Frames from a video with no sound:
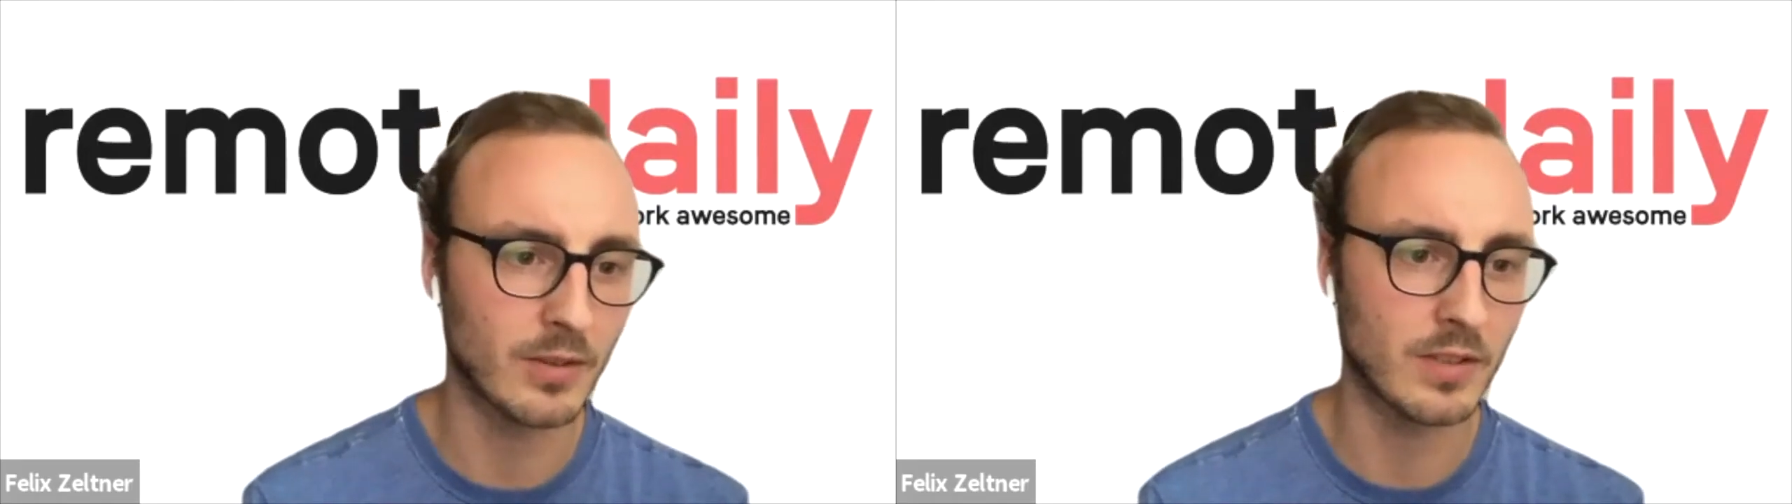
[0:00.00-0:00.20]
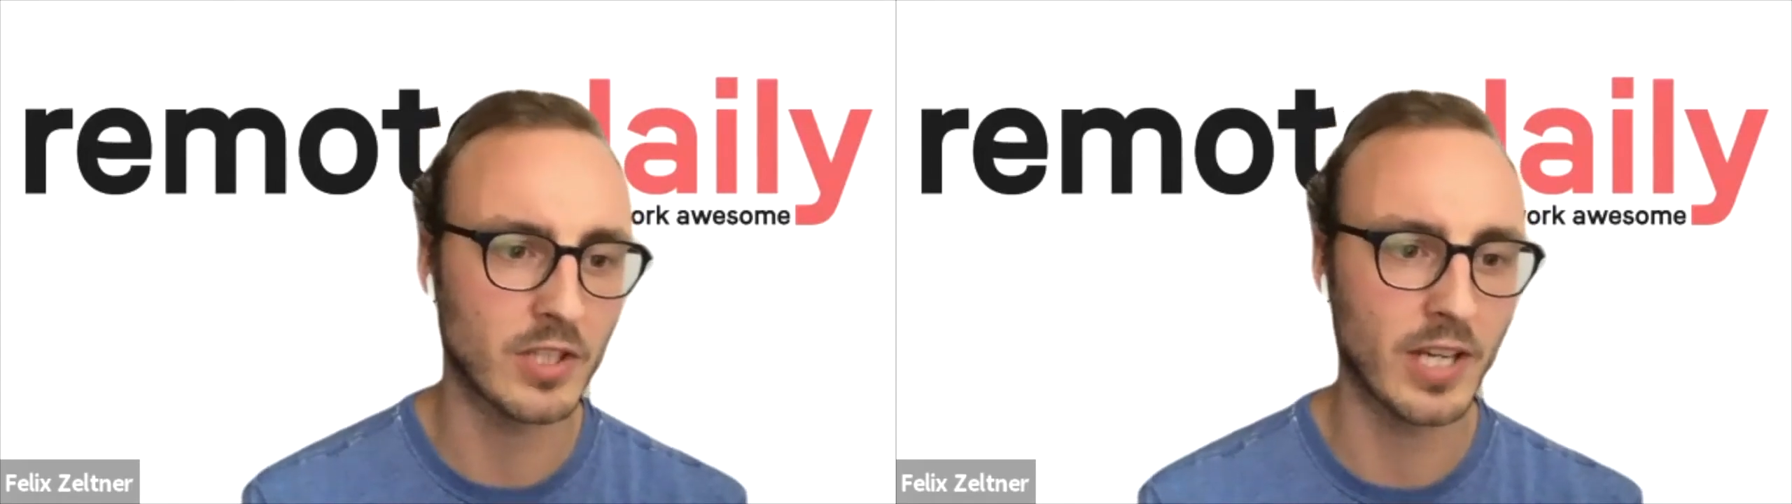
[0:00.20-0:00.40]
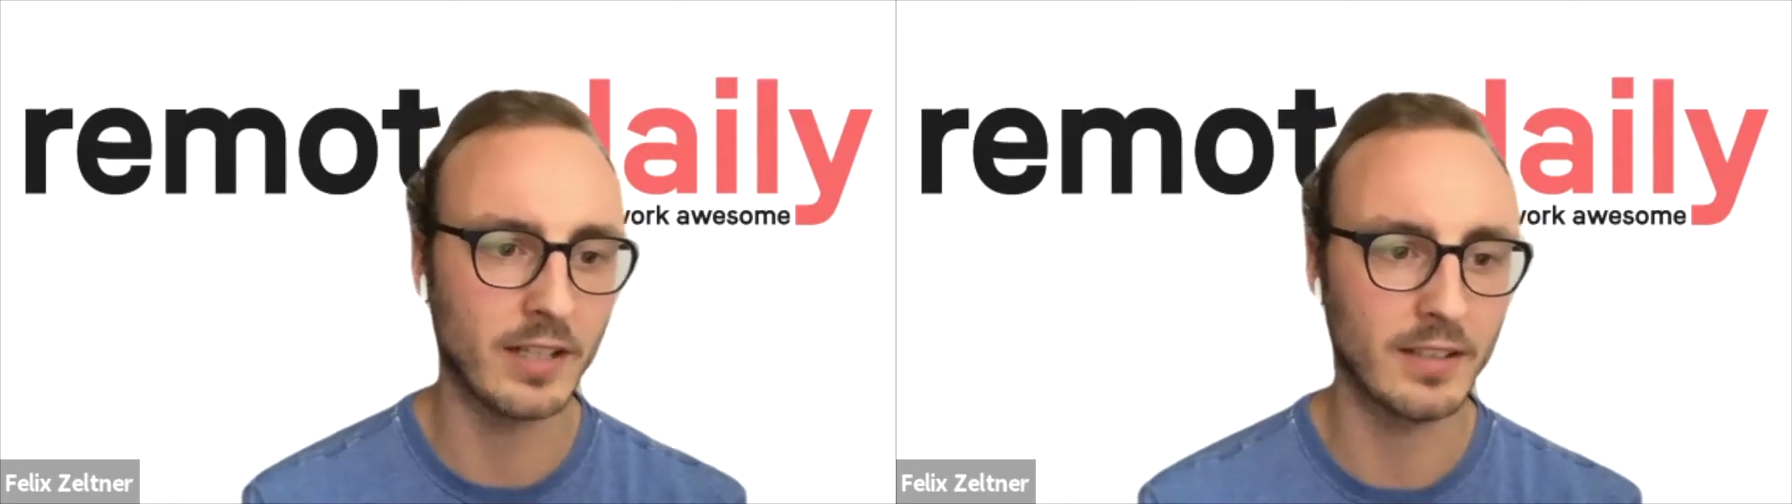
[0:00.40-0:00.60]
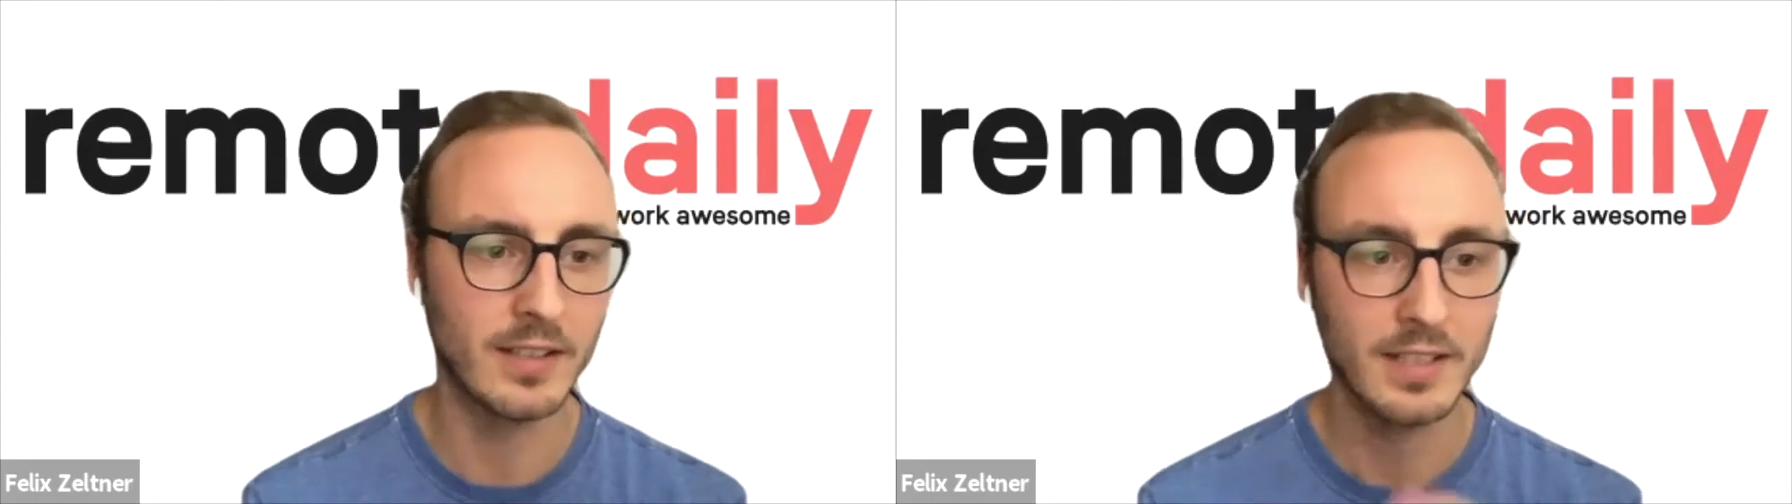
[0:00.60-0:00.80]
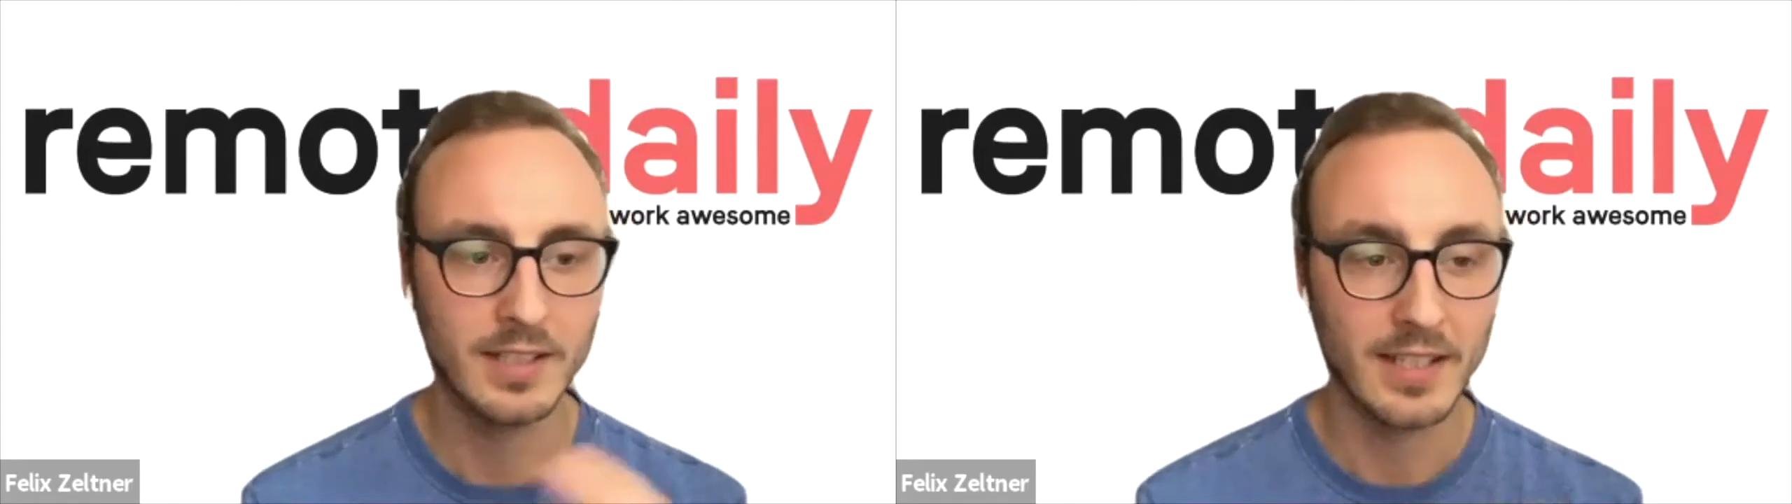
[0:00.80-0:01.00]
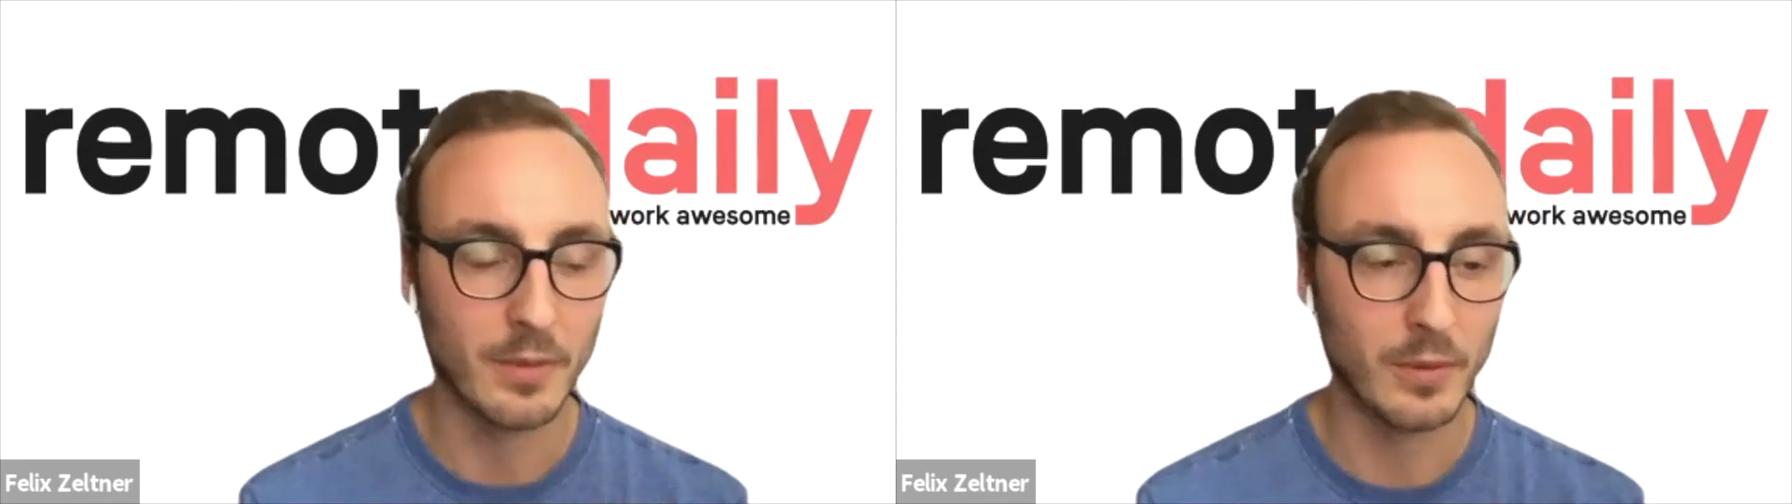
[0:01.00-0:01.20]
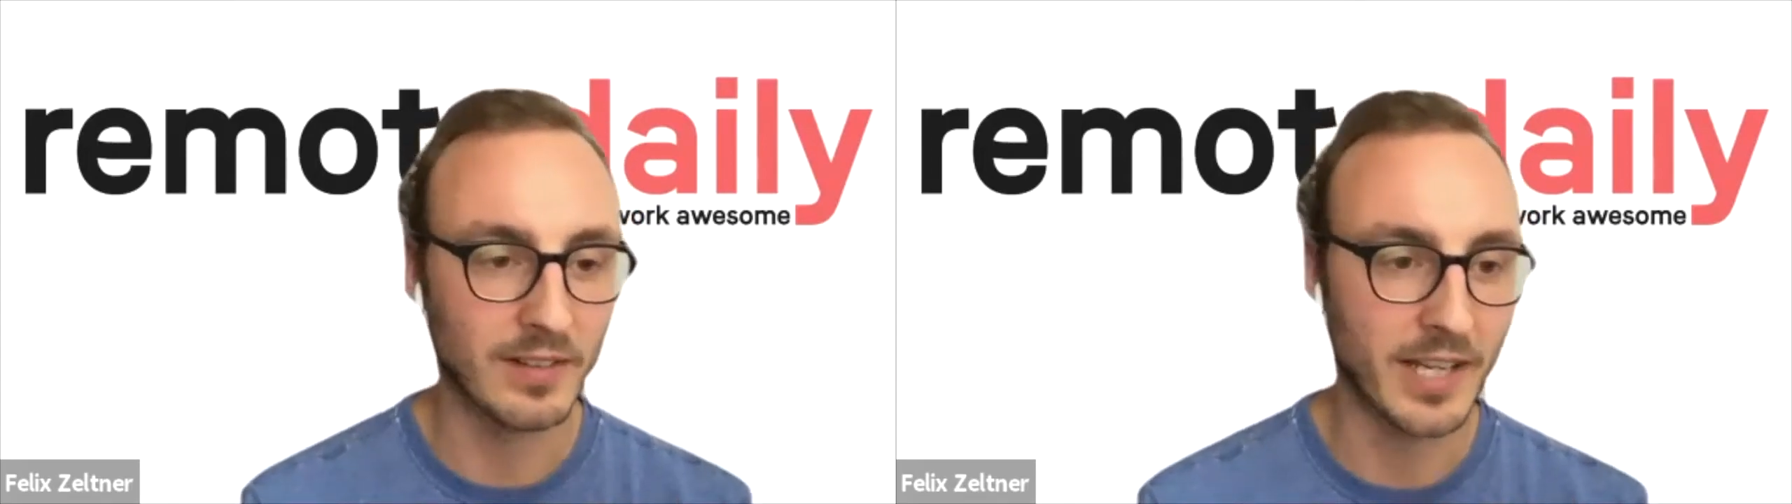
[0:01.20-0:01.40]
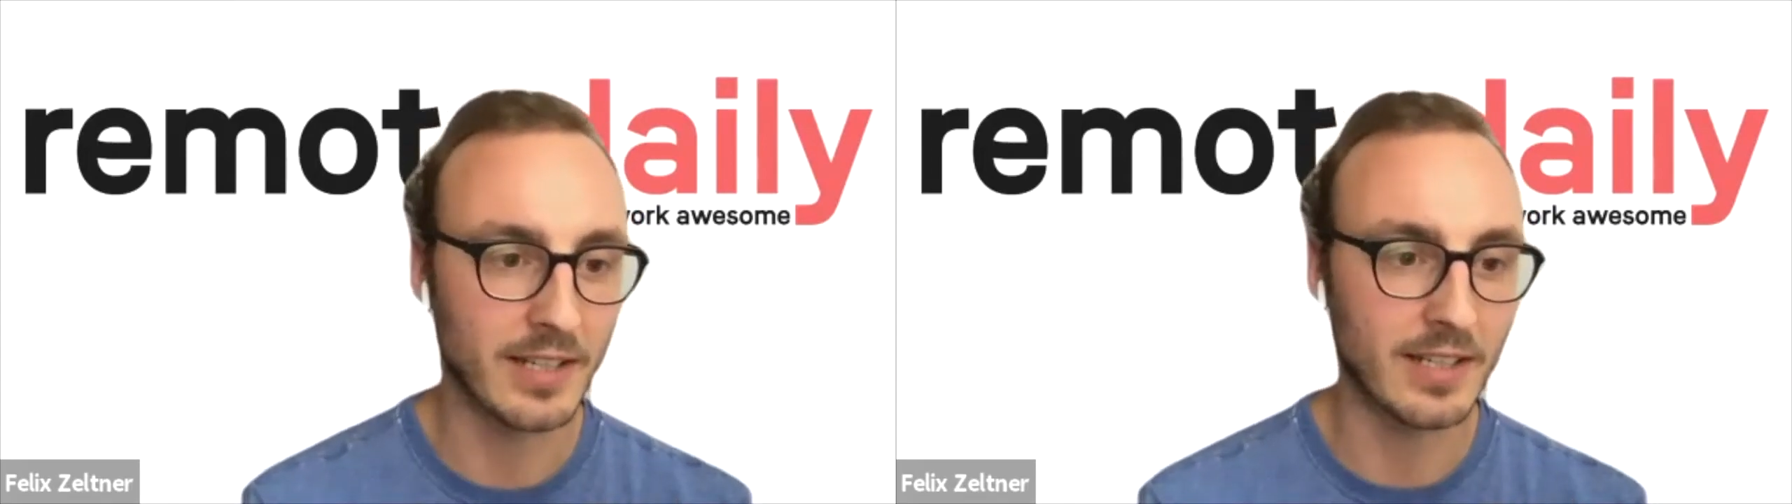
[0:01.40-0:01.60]
chat. Was
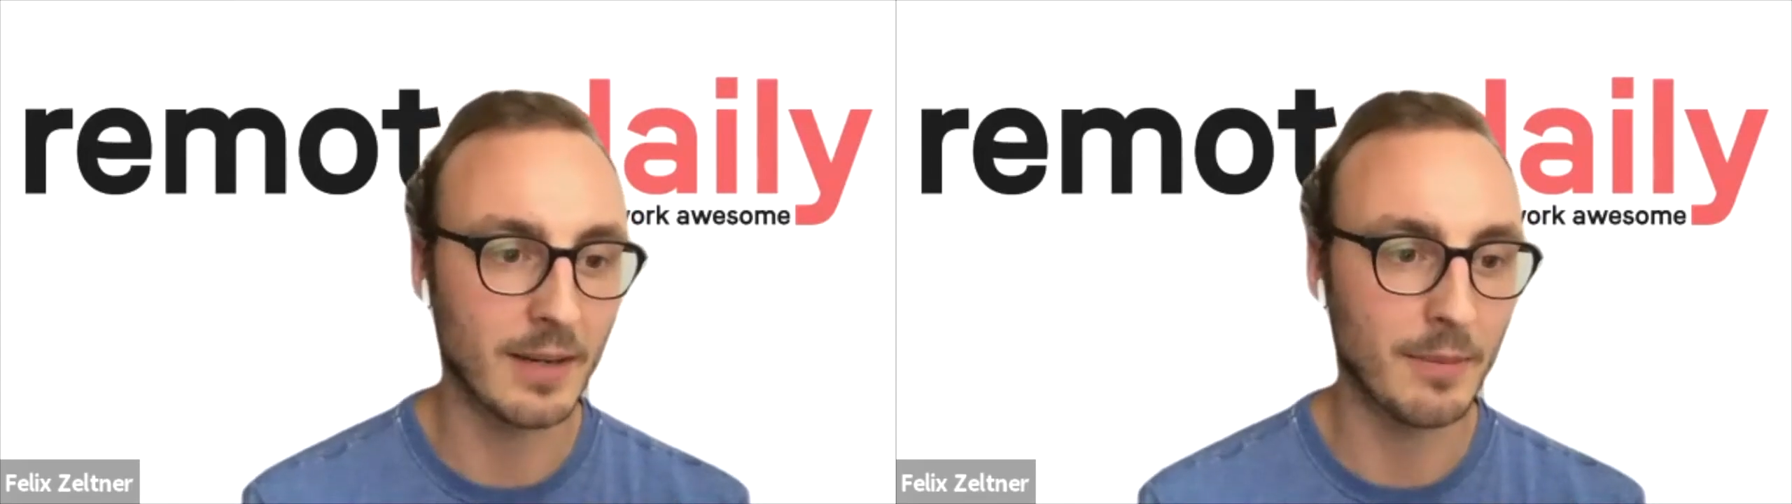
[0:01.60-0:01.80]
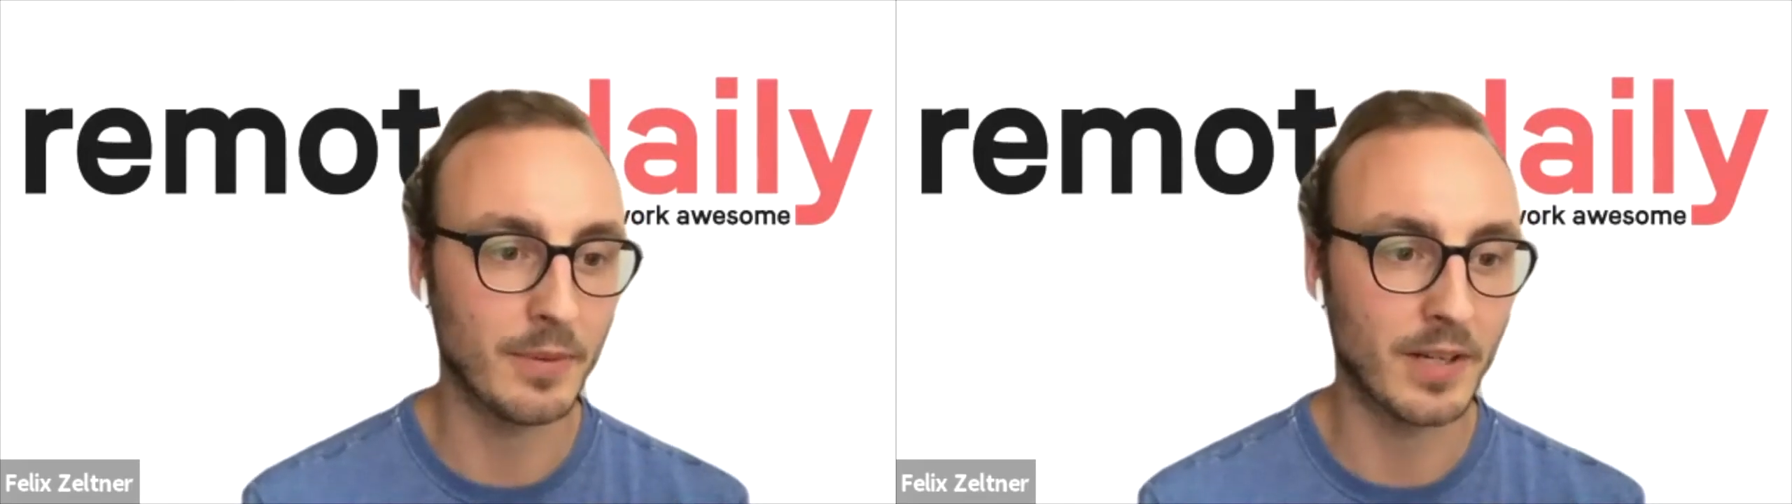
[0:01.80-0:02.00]
lighting up.